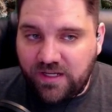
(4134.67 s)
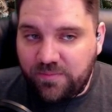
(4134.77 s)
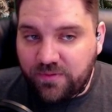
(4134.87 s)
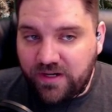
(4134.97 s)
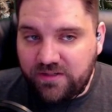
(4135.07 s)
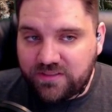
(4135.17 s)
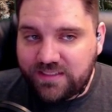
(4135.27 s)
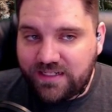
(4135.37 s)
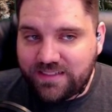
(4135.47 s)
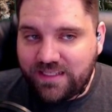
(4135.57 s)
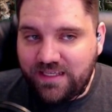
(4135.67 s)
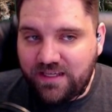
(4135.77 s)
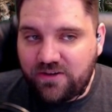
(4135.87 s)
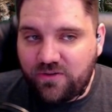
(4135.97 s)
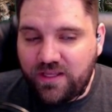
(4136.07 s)
Brando said, as a
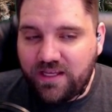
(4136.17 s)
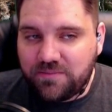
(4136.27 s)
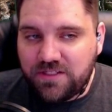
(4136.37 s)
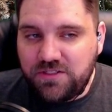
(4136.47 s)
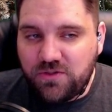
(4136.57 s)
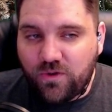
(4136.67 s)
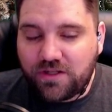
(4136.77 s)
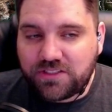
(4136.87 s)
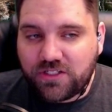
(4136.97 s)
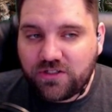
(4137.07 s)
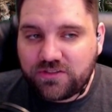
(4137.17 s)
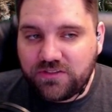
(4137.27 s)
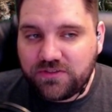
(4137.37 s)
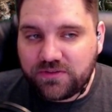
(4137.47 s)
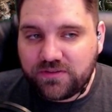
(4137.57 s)
kid growing up, did you watch
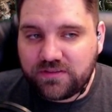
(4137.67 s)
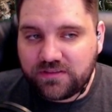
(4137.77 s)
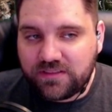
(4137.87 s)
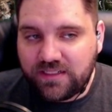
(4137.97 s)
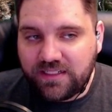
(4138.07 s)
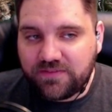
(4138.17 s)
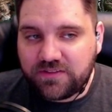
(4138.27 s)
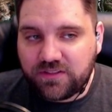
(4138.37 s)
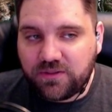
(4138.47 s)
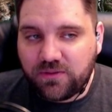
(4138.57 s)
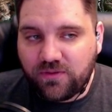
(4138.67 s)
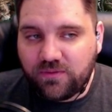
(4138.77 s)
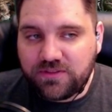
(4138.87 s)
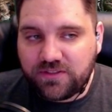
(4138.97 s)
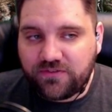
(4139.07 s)
cartoons? And if so,
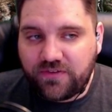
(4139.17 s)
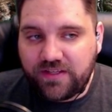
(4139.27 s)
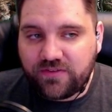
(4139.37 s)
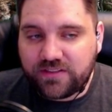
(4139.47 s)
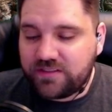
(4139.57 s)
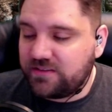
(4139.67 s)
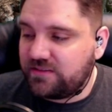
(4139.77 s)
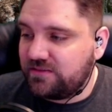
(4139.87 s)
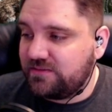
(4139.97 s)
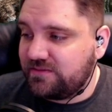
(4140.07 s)
what was your favorite?